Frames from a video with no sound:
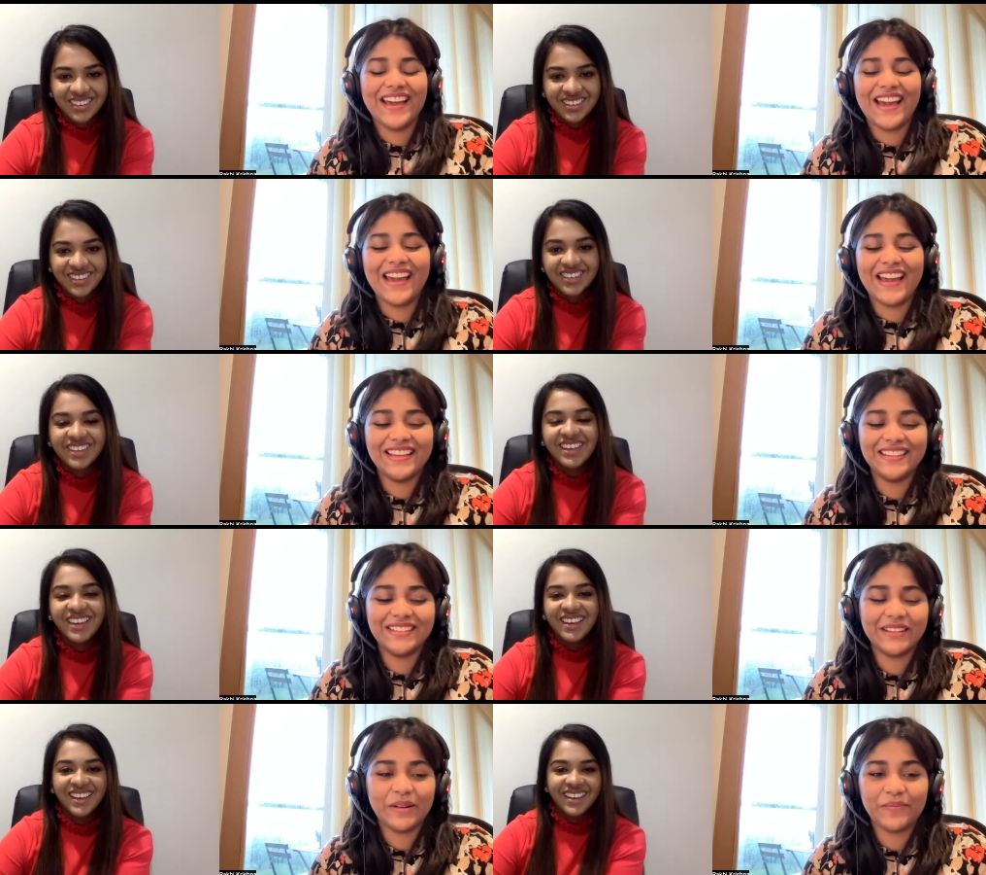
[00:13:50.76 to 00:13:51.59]

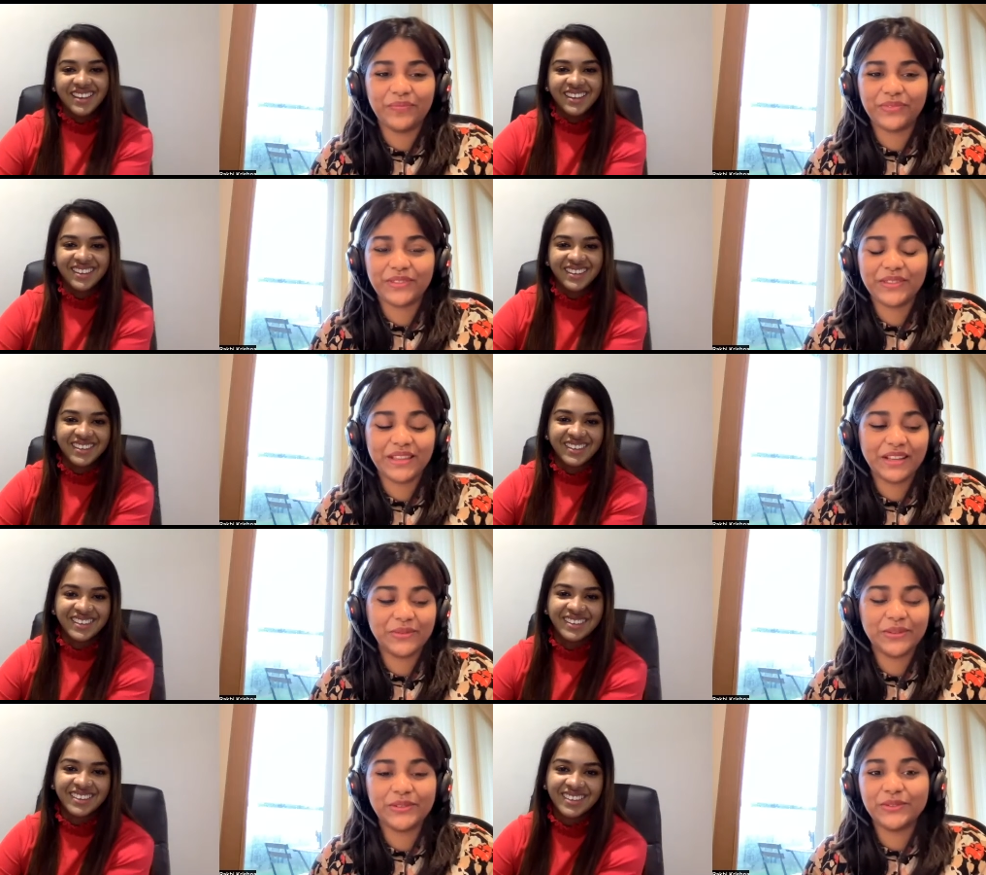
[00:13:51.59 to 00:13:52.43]
Speaker 1: And um,
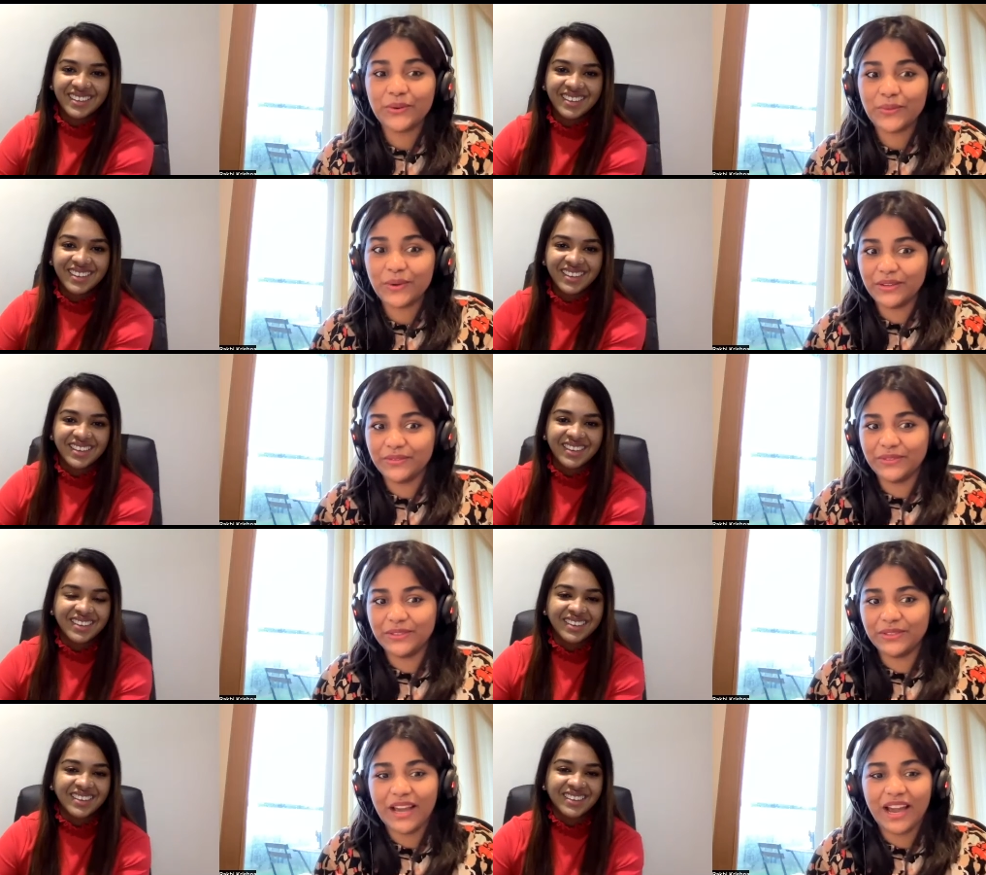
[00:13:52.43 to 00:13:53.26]
it was so
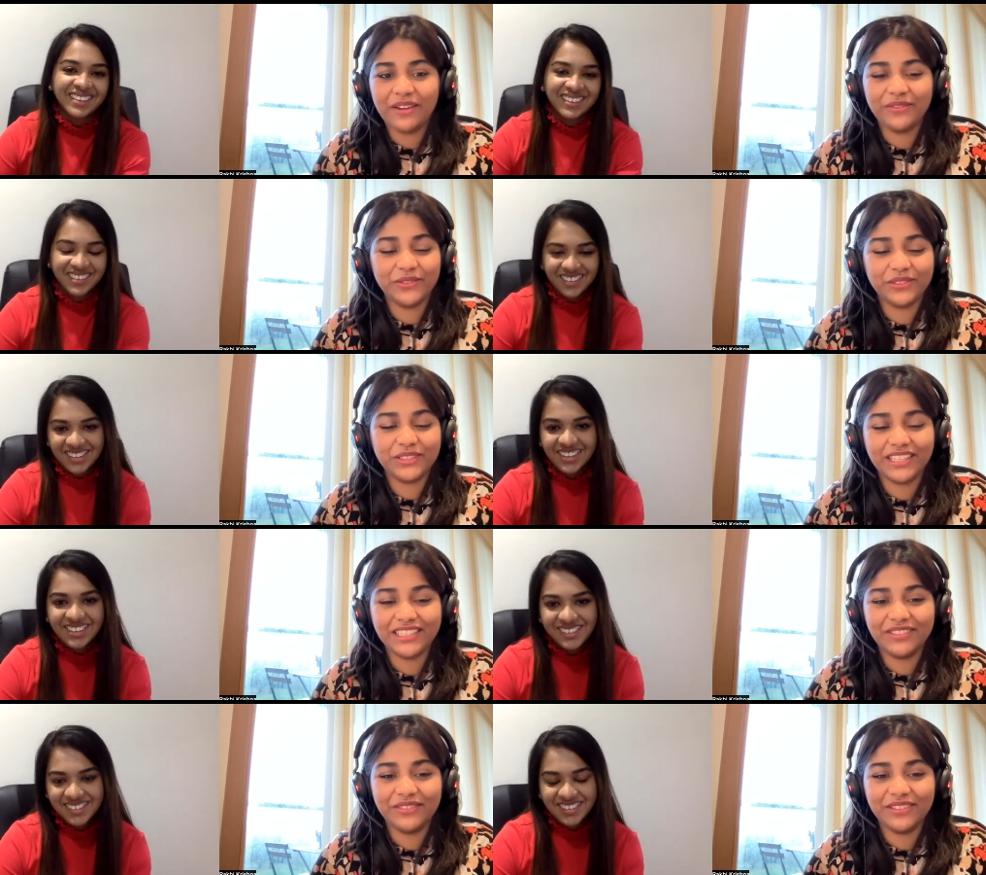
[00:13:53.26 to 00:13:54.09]
wonderful to have you,
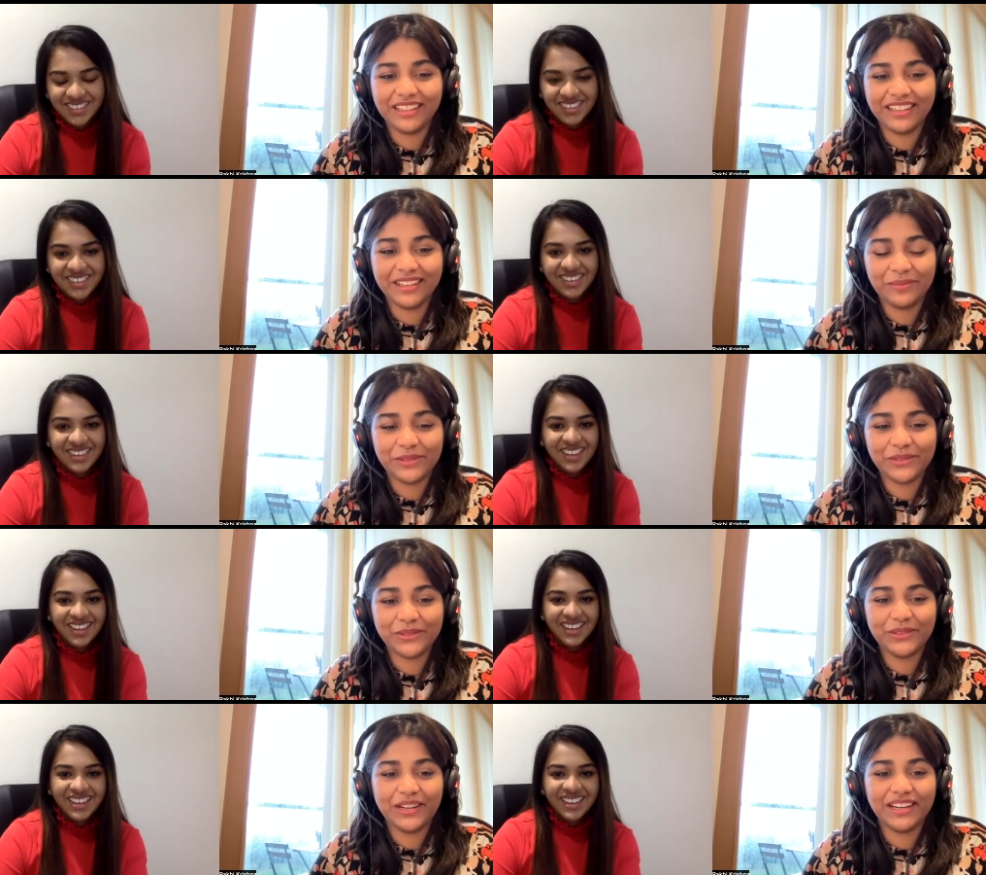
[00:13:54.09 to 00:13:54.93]
Chechi, in our episode.